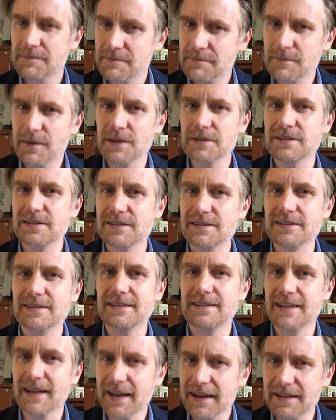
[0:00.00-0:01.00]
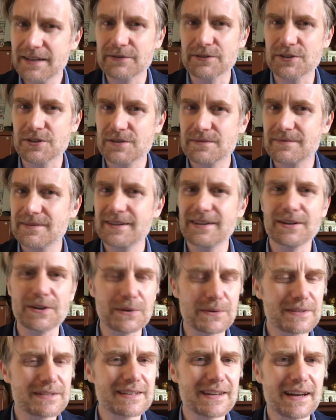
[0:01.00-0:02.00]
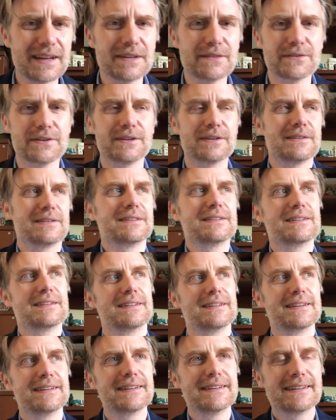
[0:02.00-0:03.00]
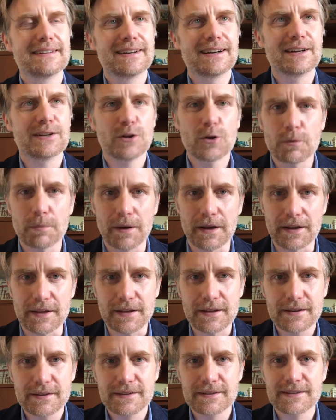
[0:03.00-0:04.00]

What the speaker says: Musk is kind of he's kind of a nobody.